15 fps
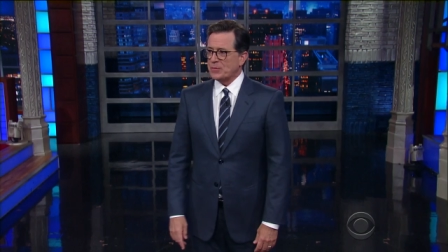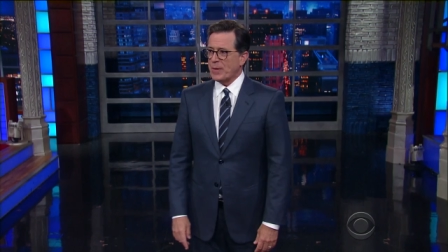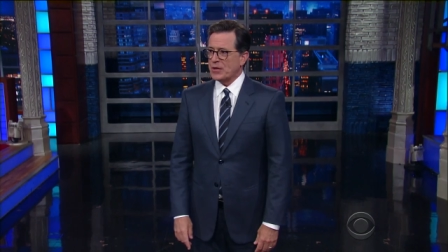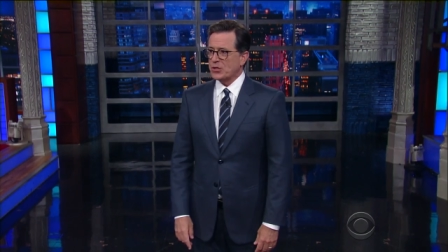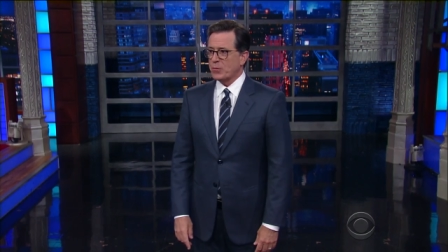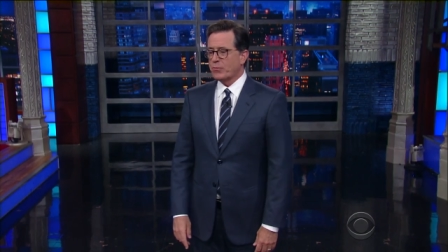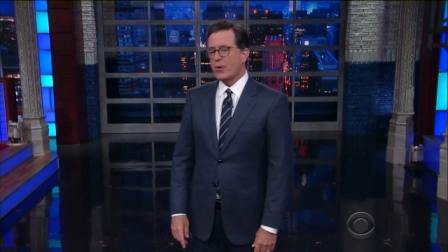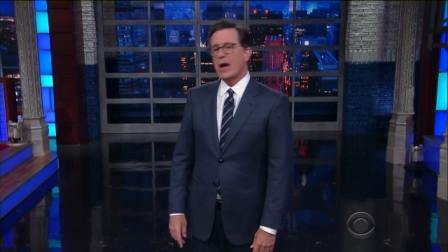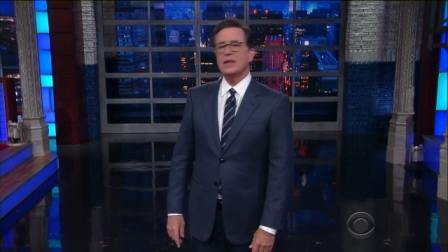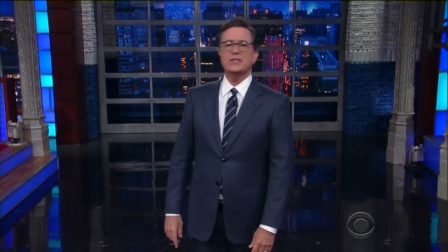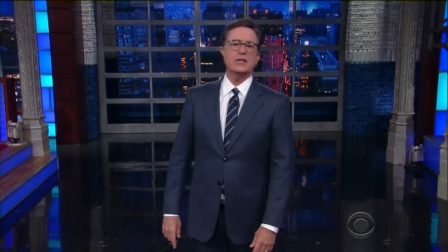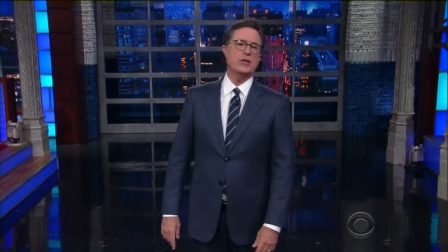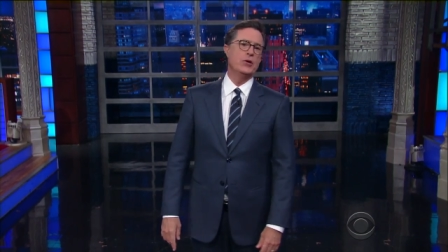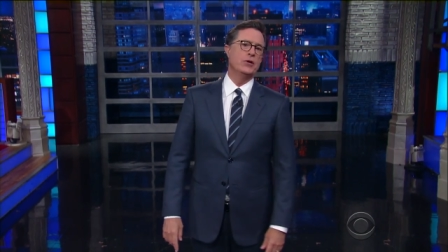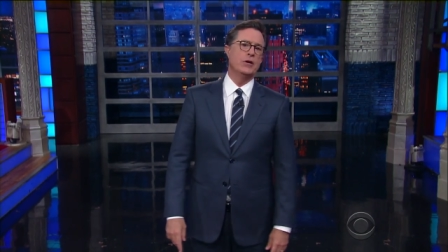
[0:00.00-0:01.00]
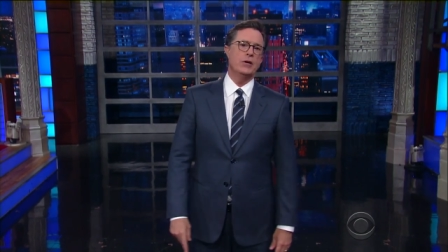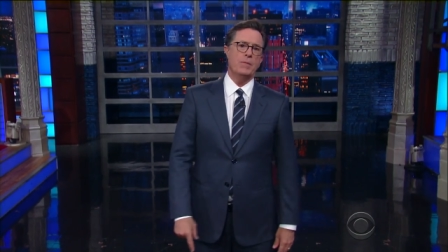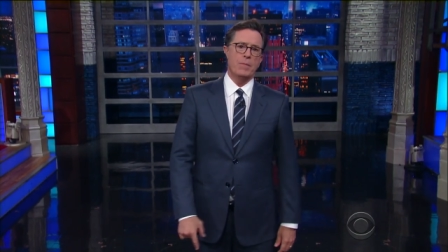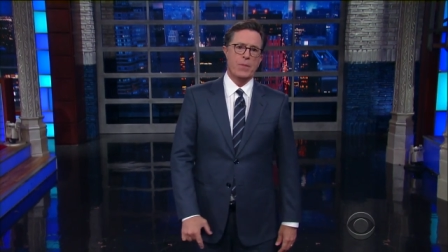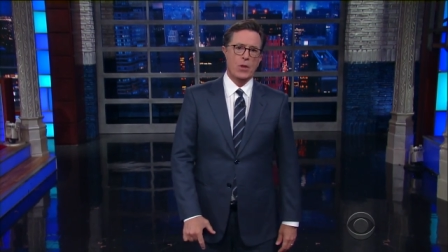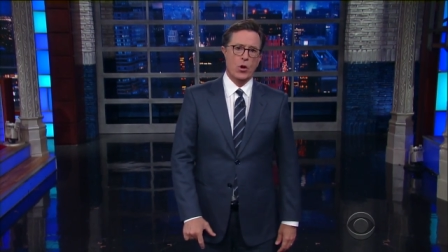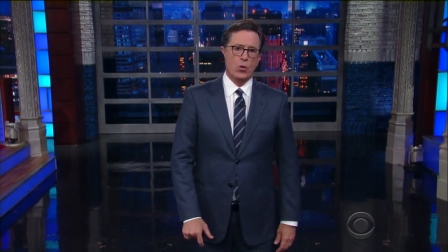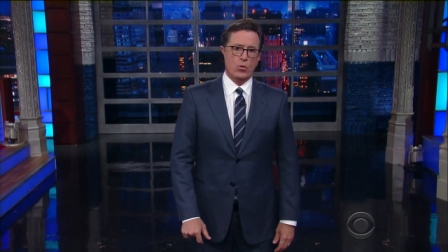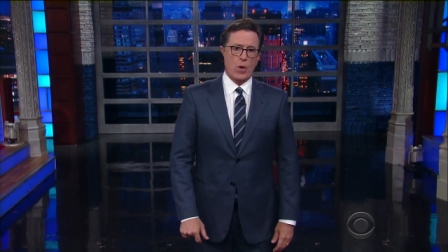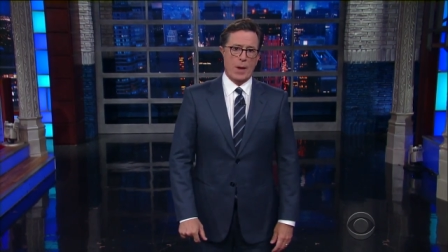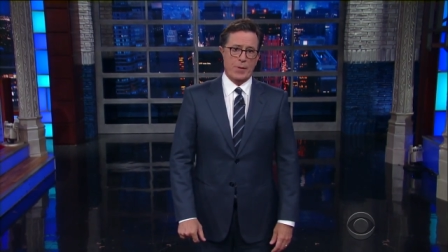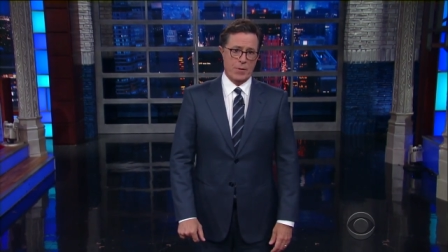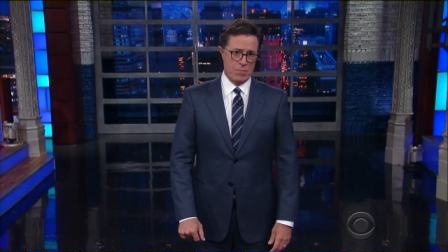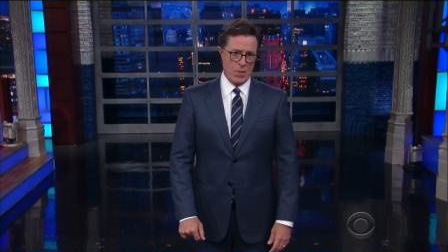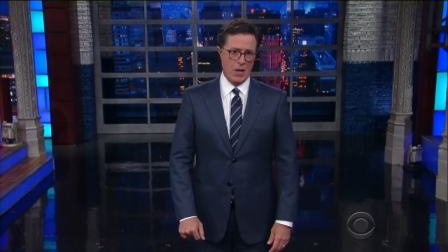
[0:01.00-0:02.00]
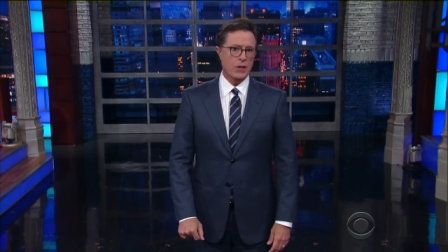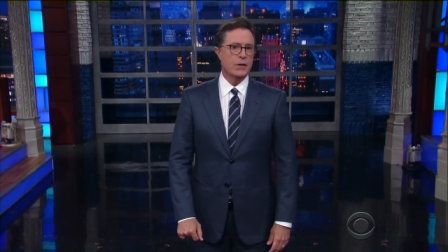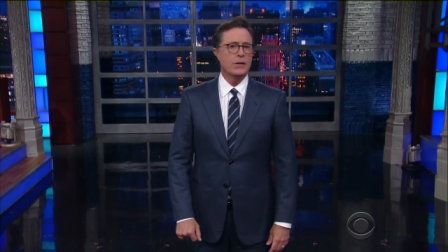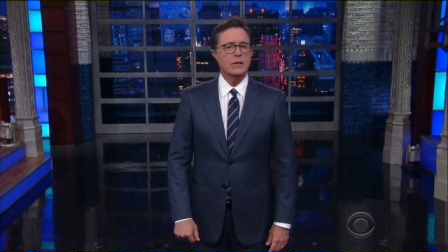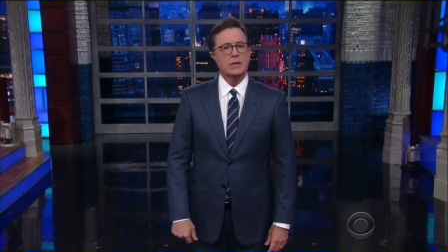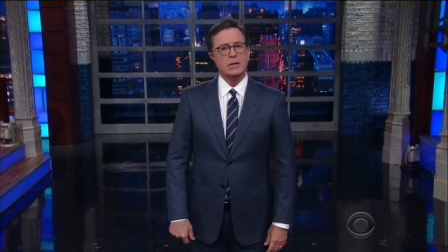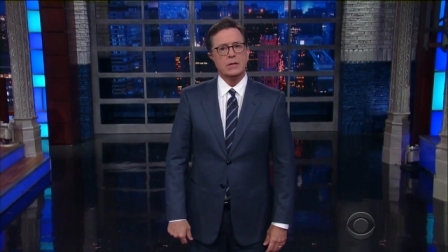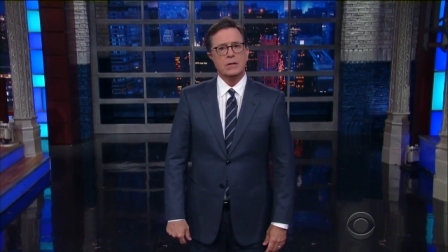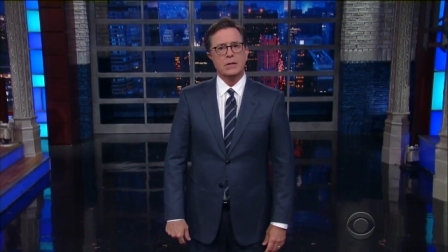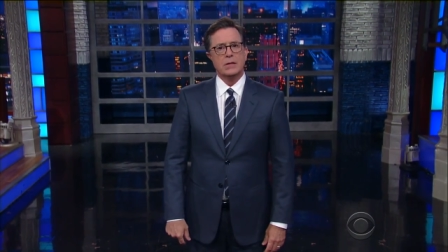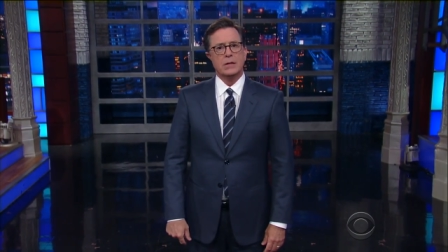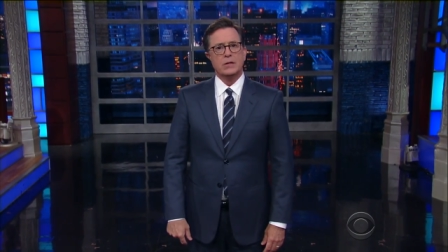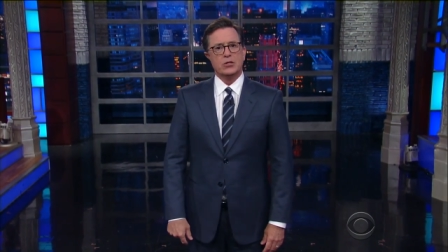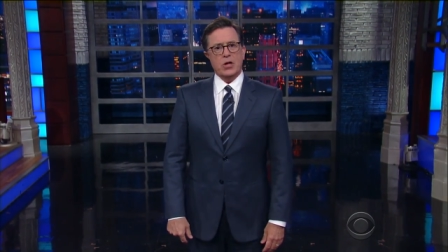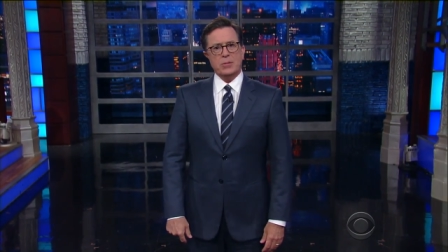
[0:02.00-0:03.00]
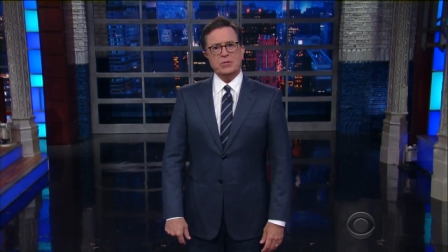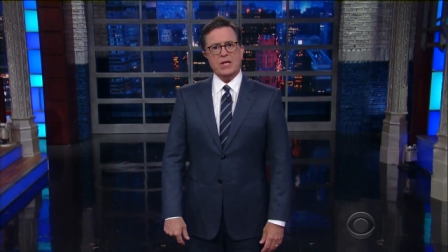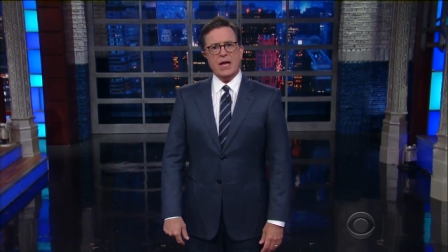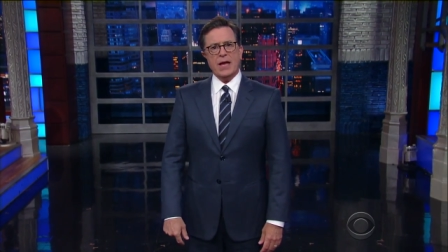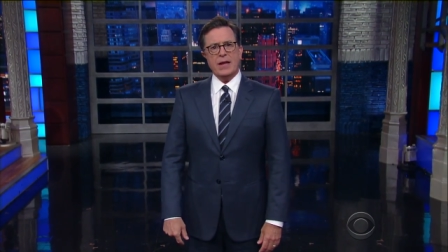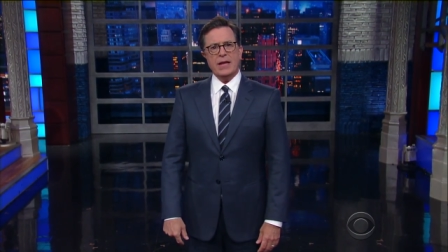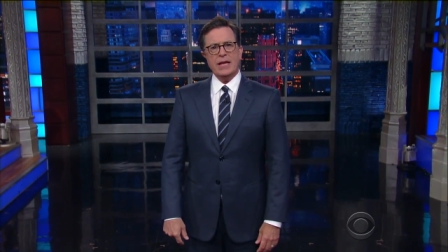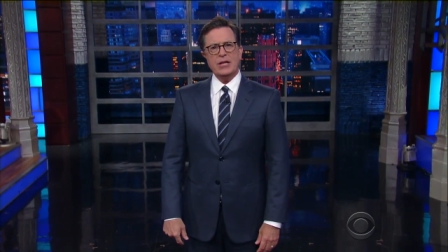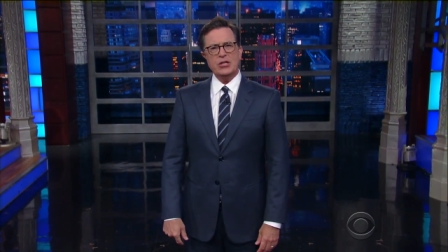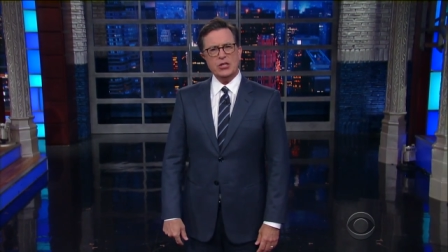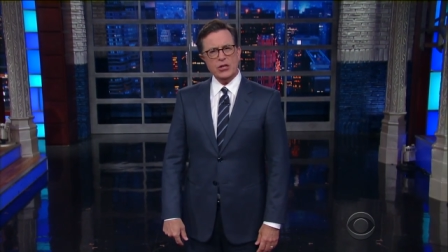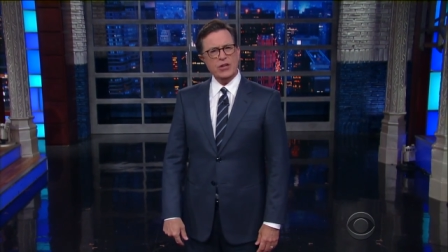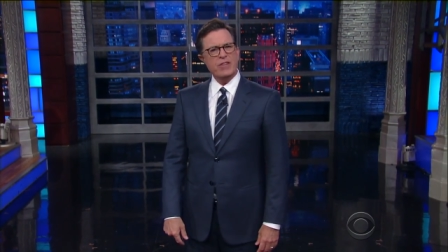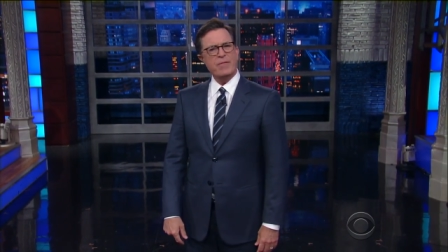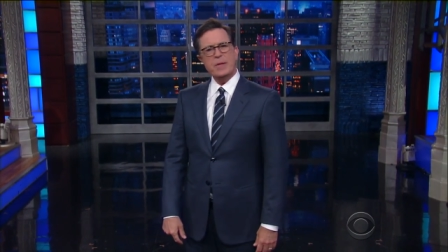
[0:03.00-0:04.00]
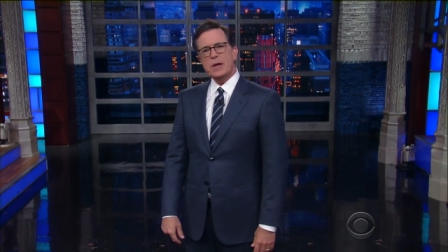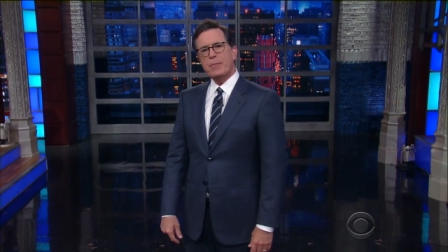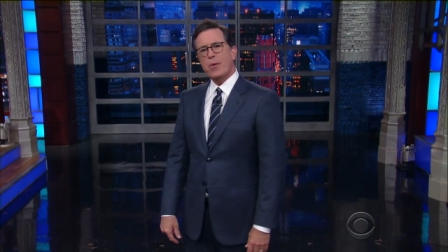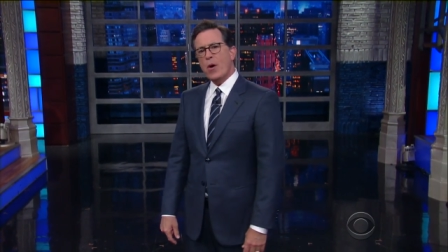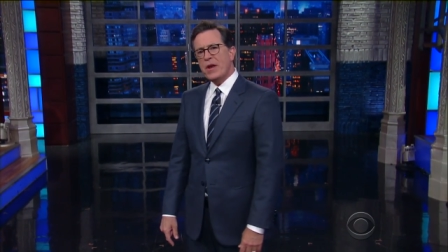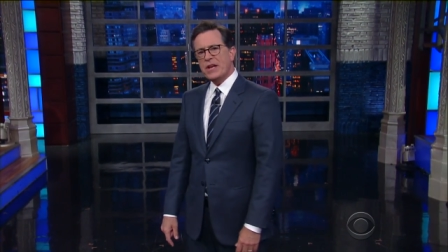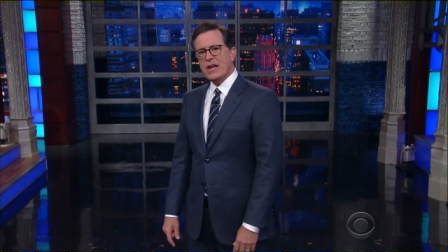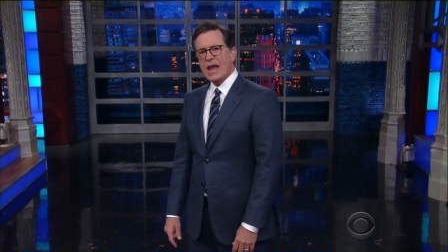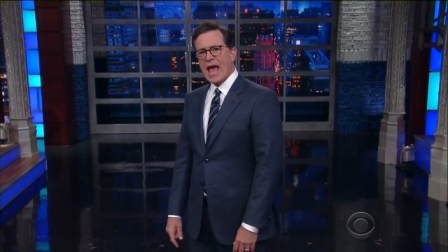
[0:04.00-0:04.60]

special prosecutor, Robert Mueller, Trump said he shouldn't have been appointed,